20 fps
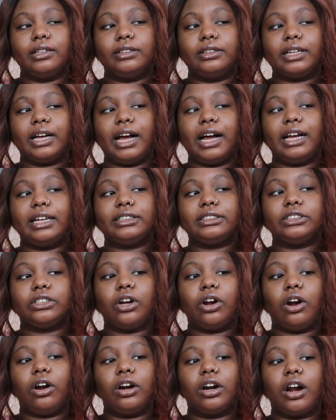that
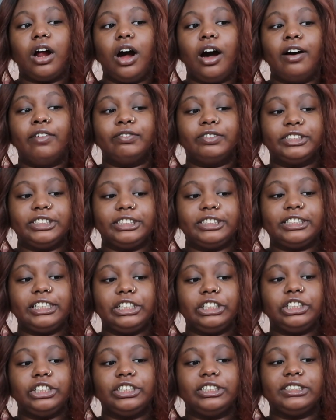our
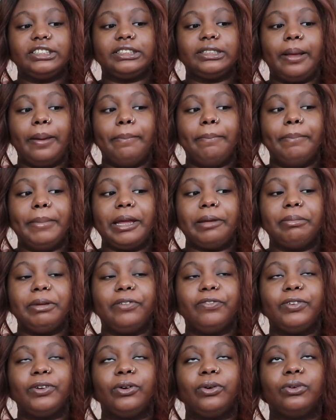conversations make me
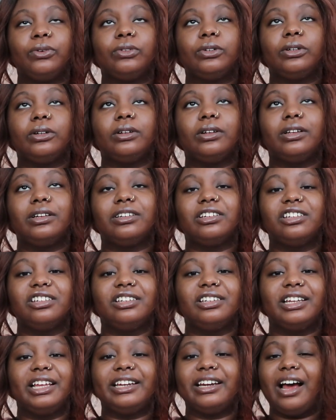feel
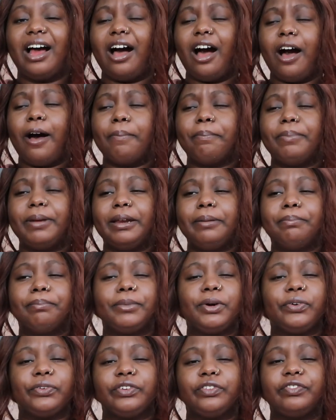lit up and
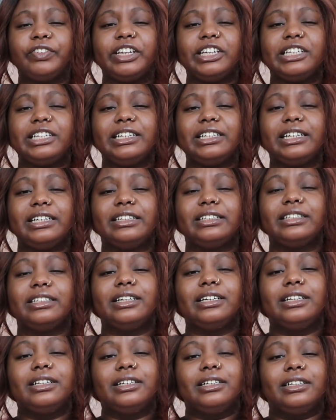motivated and
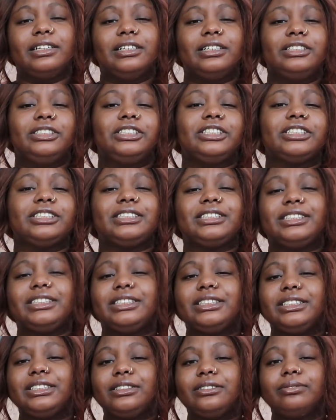
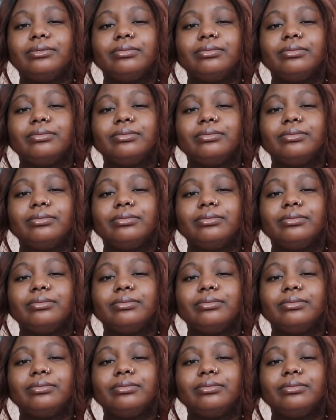just